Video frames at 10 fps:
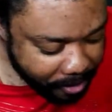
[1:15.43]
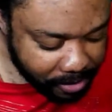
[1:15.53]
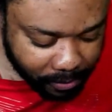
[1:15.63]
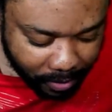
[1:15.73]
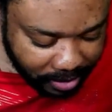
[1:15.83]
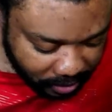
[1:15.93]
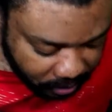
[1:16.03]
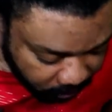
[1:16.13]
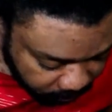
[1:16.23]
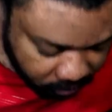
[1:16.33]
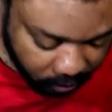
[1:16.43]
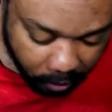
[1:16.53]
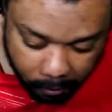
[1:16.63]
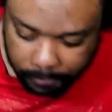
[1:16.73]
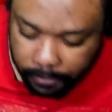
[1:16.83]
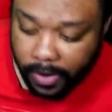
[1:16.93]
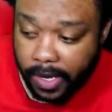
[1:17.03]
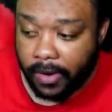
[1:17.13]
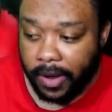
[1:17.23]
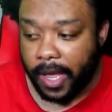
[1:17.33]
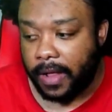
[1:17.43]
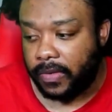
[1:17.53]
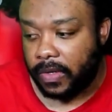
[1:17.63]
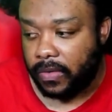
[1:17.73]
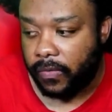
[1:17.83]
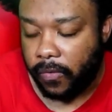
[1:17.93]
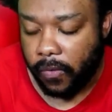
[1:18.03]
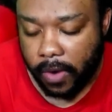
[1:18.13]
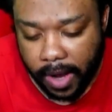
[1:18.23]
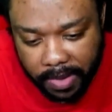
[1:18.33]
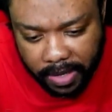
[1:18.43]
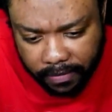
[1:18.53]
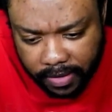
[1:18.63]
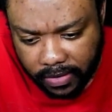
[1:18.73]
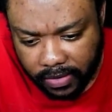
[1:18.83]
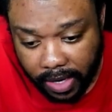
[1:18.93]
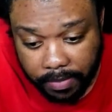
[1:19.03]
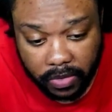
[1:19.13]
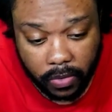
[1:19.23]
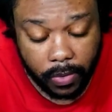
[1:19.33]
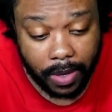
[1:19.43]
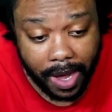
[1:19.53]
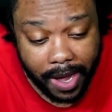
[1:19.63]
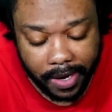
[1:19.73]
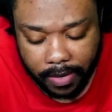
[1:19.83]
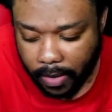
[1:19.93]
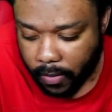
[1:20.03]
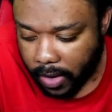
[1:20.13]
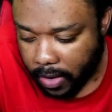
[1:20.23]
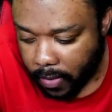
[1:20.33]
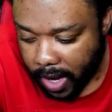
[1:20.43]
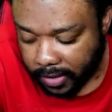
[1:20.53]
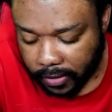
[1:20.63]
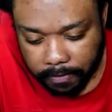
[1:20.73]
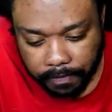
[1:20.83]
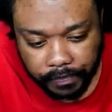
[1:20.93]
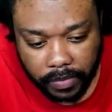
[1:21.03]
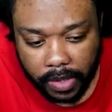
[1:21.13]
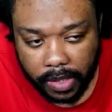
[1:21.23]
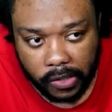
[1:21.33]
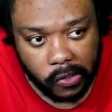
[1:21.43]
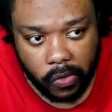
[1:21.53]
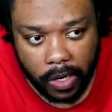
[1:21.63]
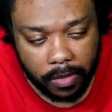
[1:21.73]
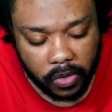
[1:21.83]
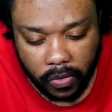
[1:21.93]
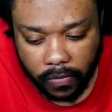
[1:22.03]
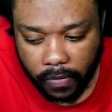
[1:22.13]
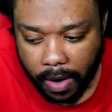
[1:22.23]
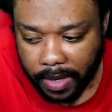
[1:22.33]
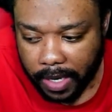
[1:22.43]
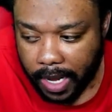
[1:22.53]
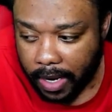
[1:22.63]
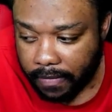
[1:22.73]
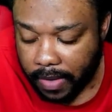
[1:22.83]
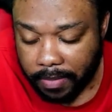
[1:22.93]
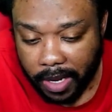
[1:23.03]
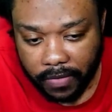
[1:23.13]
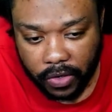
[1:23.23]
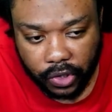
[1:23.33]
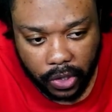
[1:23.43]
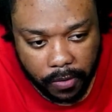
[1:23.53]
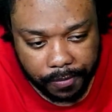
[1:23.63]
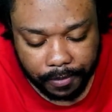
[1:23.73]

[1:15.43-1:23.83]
what's new so we're here again season four i believe this is episode nine that we're gonna watch this is incredible so far man i love i'm loving the show